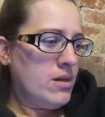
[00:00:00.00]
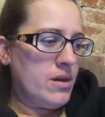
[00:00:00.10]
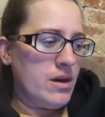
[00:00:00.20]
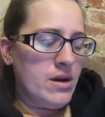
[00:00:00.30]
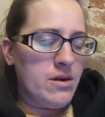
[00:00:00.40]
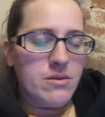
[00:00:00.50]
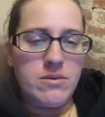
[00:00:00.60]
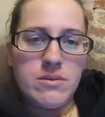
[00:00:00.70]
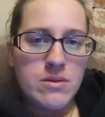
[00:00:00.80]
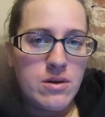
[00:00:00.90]
you
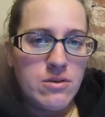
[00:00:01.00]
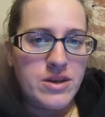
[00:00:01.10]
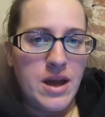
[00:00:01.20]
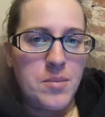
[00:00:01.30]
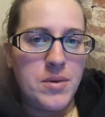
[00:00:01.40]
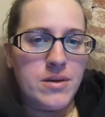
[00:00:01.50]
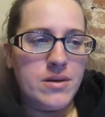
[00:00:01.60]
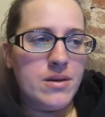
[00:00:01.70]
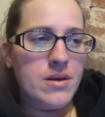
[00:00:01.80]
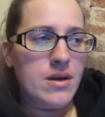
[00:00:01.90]
know colds
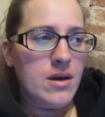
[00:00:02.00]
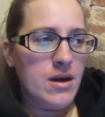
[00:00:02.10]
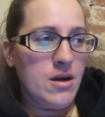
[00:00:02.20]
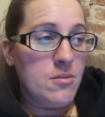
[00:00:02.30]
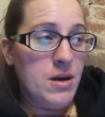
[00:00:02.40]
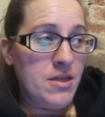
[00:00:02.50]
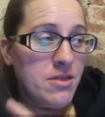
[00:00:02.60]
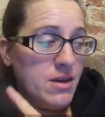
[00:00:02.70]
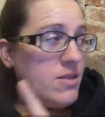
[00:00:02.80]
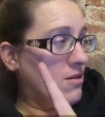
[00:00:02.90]
happen um, I
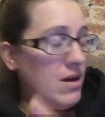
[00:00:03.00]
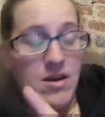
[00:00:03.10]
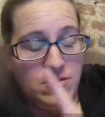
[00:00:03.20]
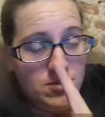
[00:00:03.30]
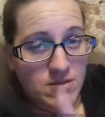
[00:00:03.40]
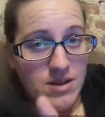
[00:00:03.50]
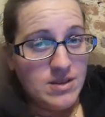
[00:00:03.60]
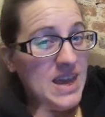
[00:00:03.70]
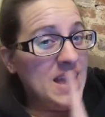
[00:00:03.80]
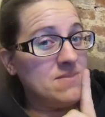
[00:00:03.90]
think though after
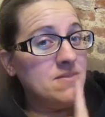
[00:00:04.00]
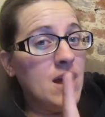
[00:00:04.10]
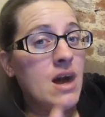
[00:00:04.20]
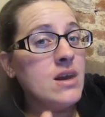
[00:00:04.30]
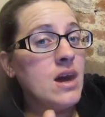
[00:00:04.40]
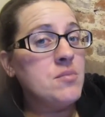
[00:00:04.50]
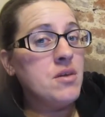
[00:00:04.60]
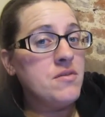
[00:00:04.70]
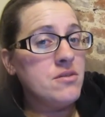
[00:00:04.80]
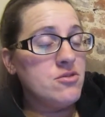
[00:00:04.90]
this I have not gotten
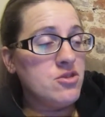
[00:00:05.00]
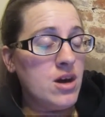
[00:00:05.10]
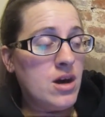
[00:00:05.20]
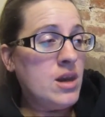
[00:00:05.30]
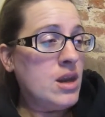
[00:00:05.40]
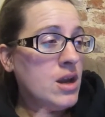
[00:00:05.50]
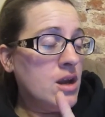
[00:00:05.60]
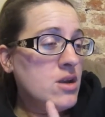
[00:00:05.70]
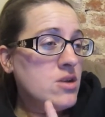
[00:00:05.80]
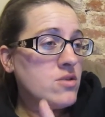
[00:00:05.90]
my flu shot
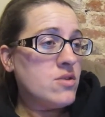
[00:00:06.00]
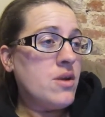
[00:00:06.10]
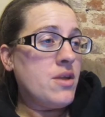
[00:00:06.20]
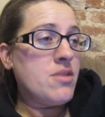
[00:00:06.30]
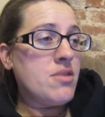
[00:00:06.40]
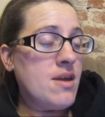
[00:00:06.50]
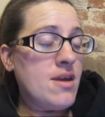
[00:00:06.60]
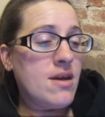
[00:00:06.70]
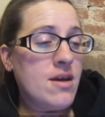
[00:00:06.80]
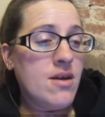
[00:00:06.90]
so I
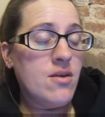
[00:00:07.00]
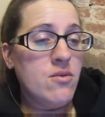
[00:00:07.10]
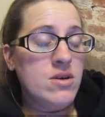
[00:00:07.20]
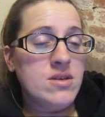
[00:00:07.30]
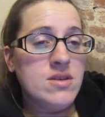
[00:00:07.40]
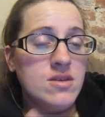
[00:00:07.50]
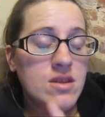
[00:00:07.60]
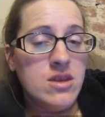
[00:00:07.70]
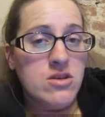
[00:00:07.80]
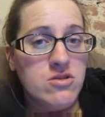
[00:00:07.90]
think once this
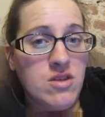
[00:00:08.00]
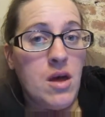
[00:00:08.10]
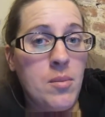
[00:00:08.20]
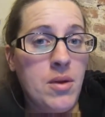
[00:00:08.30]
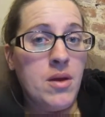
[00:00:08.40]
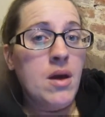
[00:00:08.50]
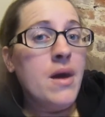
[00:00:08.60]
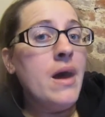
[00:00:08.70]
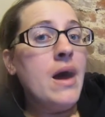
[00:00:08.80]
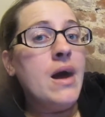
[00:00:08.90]
clears up
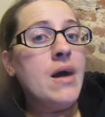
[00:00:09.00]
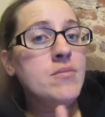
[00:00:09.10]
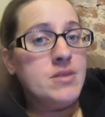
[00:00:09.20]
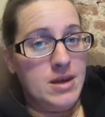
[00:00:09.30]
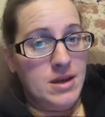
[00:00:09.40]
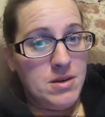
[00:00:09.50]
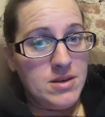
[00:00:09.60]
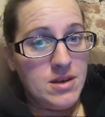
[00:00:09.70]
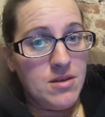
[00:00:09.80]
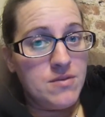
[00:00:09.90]
I'm taking
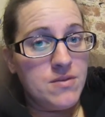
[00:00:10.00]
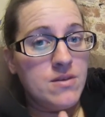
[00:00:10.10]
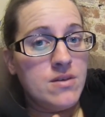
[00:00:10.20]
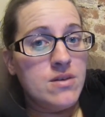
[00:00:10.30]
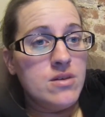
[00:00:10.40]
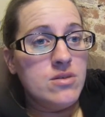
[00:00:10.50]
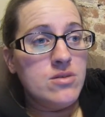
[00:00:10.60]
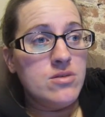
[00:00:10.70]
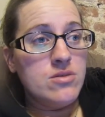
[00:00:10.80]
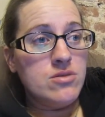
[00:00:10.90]
myself
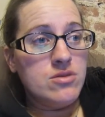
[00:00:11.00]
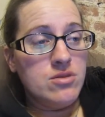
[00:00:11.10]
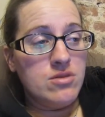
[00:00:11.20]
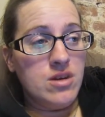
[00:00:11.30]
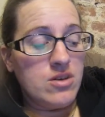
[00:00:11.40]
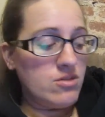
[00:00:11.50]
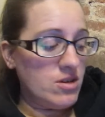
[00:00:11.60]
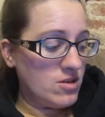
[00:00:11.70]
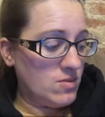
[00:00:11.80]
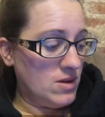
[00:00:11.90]
to the doctor
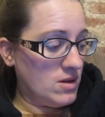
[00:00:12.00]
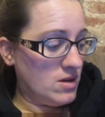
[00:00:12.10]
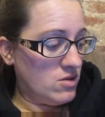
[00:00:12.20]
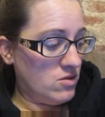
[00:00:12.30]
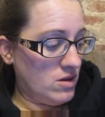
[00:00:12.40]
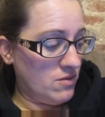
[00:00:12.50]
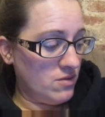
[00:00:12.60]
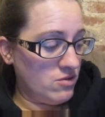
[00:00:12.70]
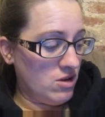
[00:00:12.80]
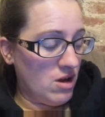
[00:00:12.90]
next week to get a
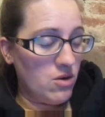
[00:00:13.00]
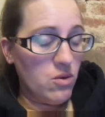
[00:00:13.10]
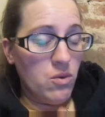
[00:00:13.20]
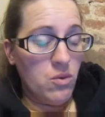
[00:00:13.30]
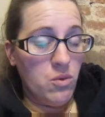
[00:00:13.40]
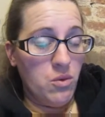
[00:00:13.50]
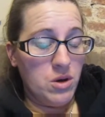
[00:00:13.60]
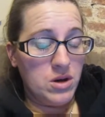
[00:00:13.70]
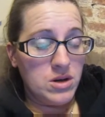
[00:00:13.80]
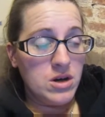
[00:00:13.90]
flu shot
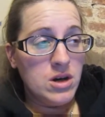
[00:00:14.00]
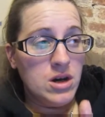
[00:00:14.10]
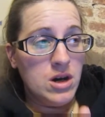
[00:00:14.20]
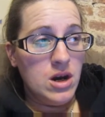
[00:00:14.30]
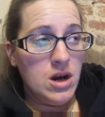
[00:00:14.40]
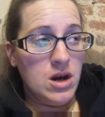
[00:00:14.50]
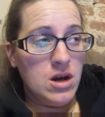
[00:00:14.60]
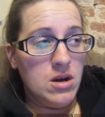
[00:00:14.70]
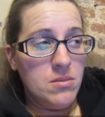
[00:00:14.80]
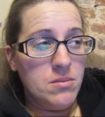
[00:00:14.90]
or
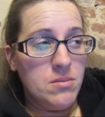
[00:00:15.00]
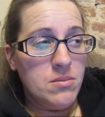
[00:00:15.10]
um,